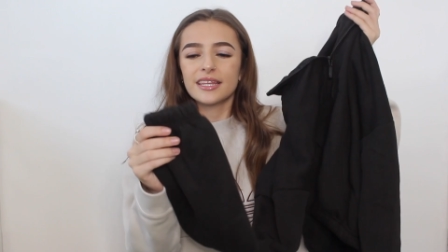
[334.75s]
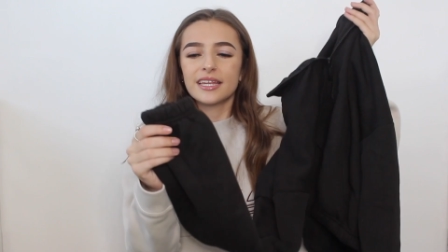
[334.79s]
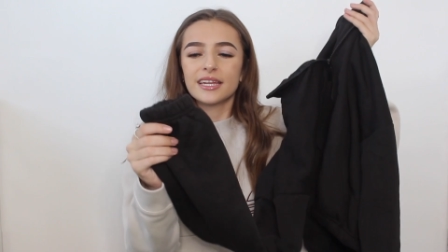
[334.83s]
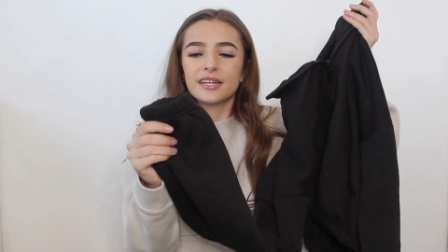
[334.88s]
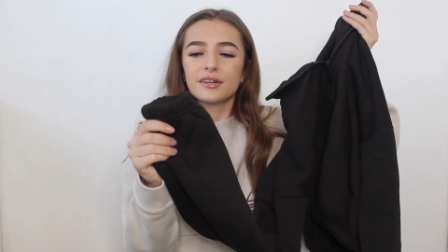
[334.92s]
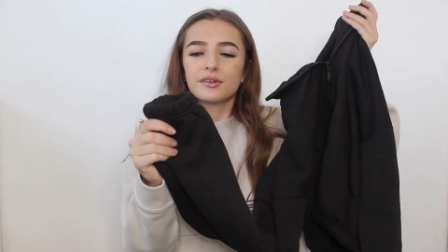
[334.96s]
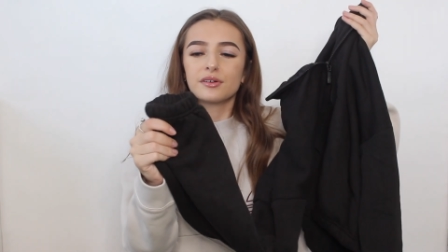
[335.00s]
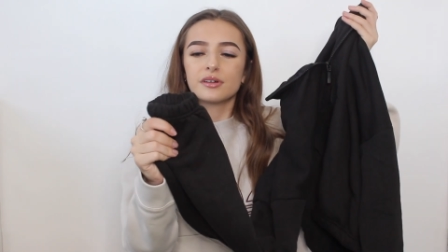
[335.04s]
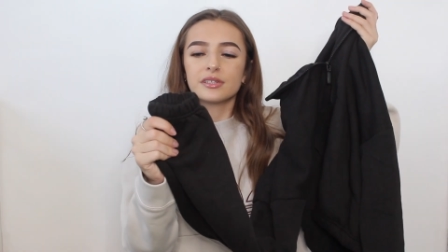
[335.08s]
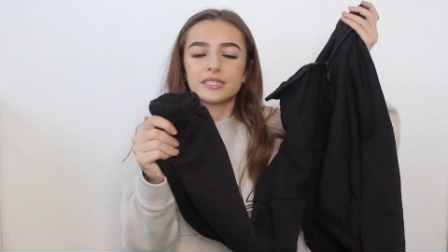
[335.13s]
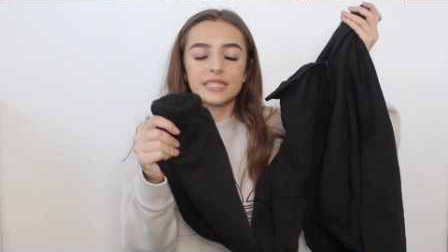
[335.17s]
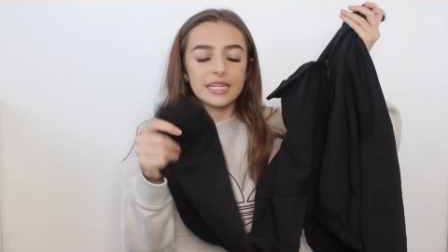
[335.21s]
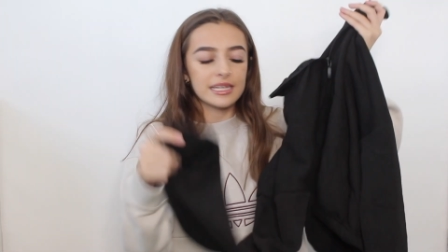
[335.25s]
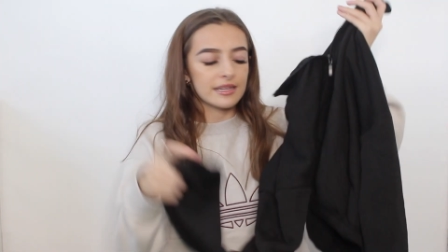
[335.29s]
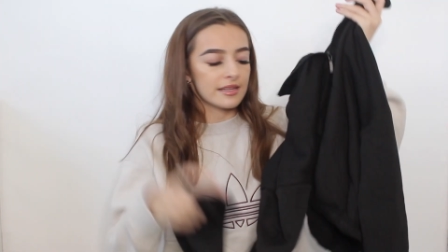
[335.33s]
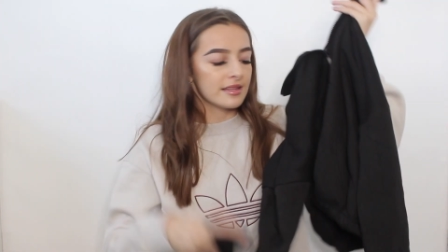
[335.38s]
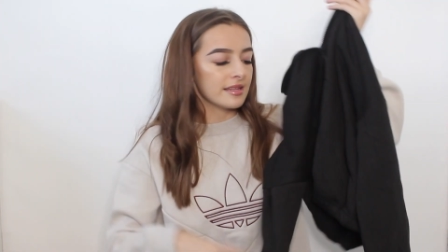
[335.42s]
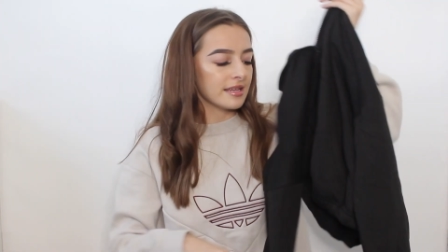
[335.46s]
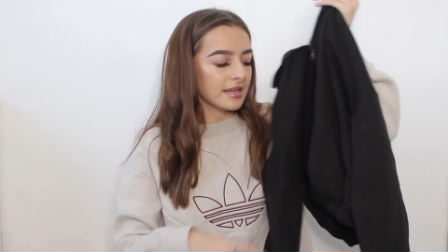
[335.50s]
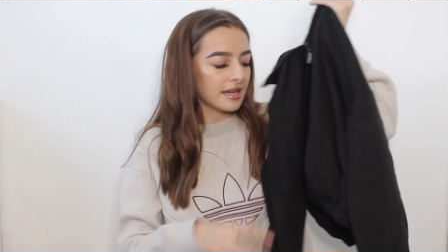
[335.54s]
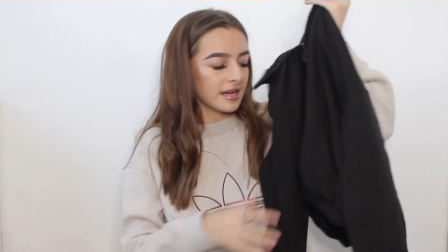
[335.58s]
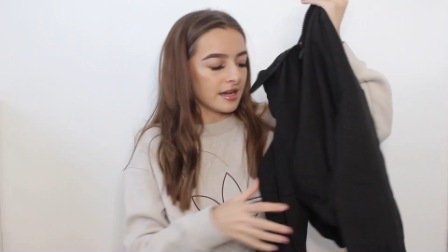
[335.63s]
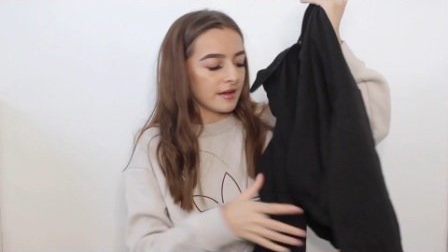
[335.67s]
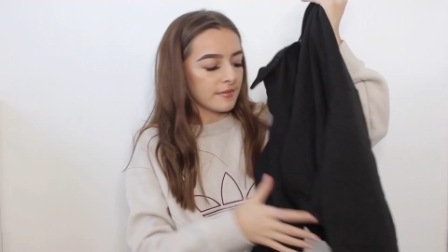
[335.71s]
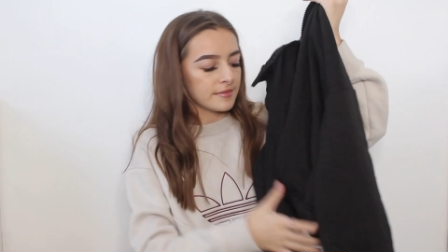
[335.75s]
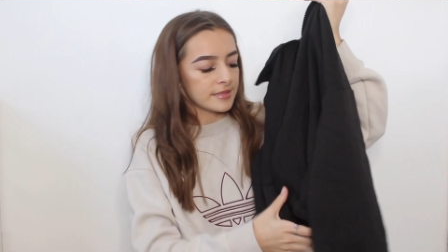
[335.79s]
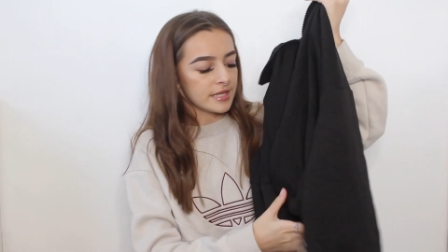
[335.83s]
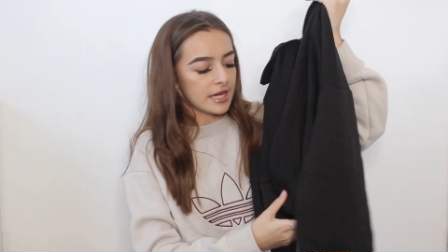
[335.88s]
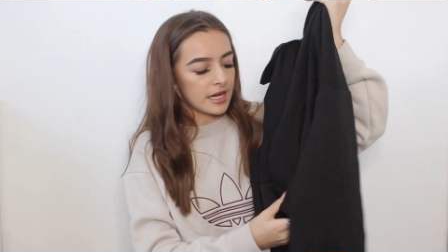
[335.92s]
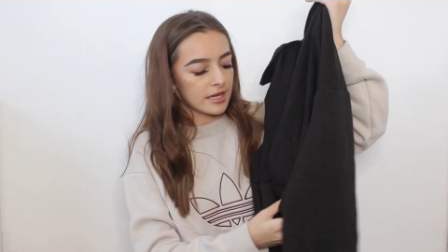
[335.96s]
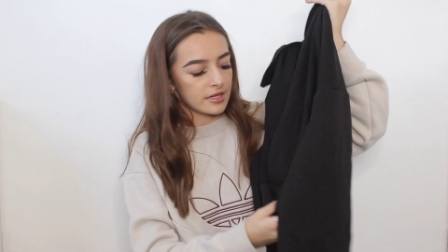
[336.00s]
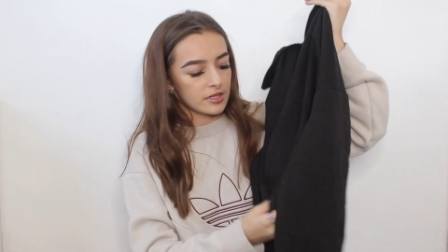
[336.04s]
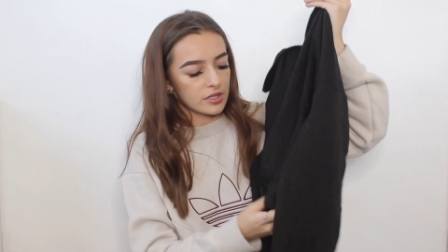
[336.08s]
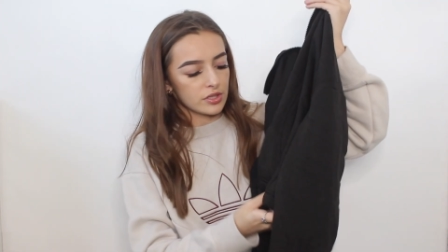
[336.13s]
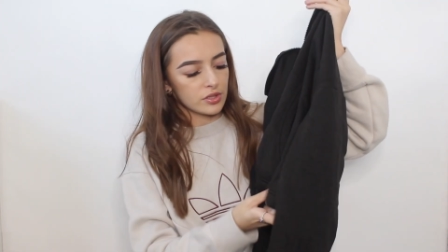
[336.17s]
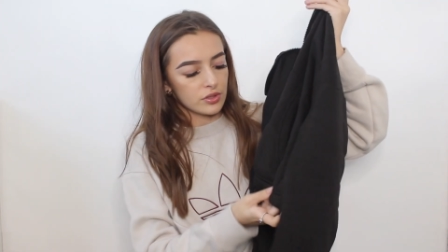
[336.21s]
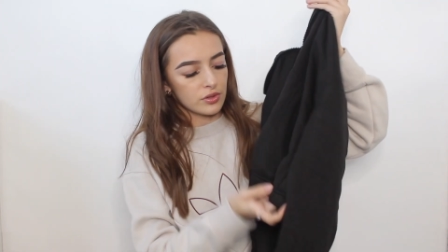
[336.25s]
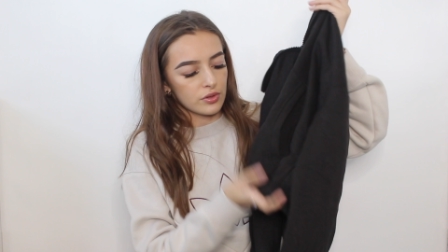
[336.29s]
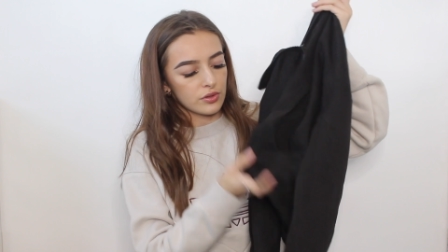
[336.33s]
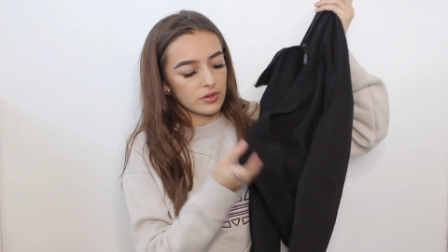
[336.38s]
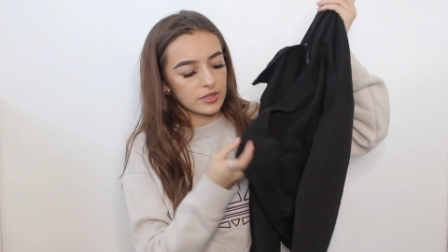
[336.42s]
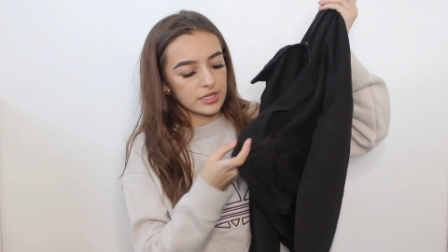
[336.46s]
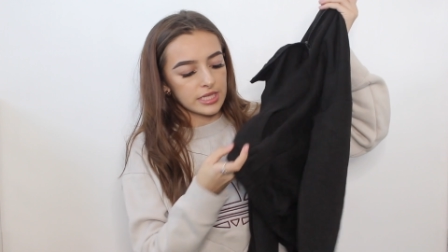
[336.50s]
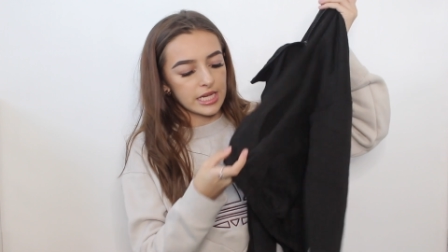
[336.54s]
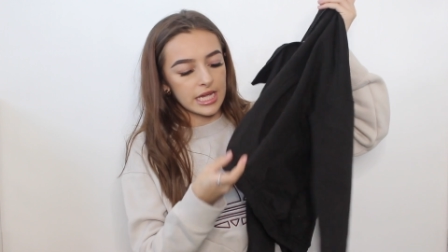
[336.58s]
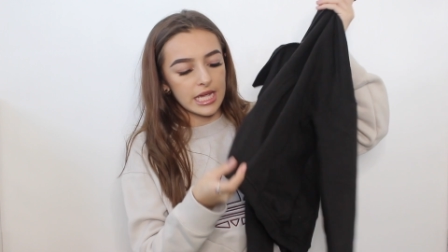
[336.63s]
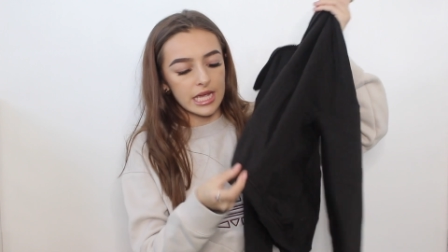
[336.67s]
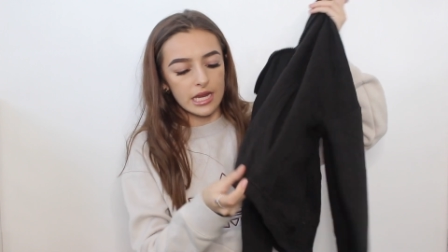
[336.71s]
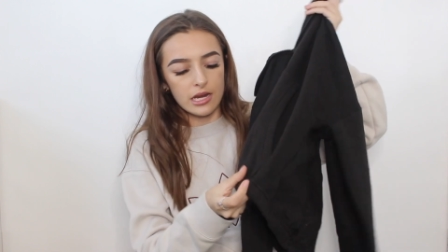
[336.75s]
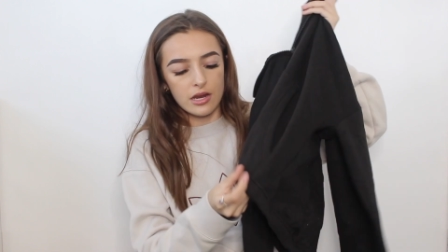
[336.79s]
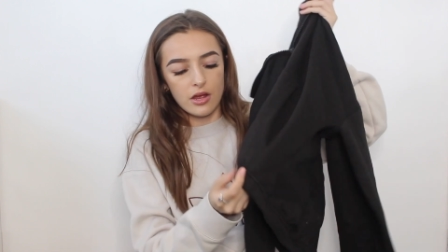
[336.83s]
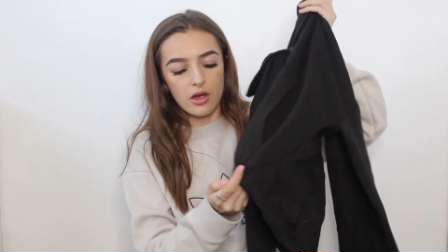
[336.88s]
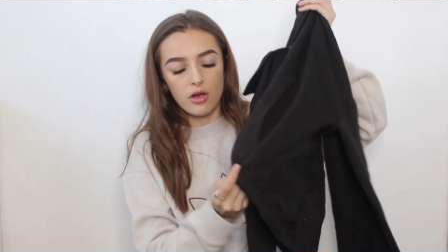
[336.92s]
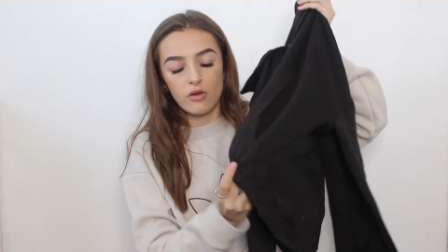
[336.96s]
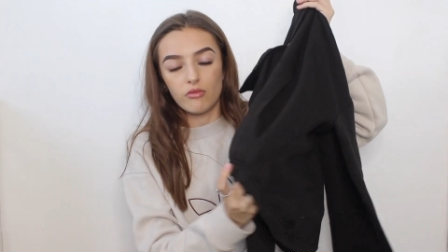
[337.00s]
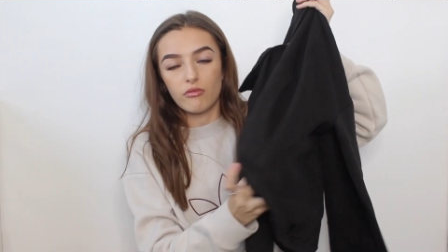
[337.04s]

and then it goes in at the arms and goes in